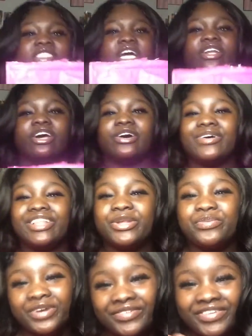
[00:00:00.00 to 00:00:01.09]
y'all know, in the
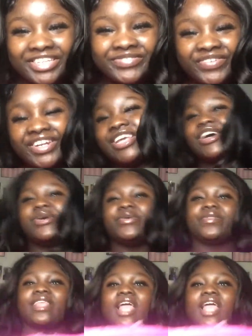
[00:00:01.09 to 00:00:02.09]
previous video,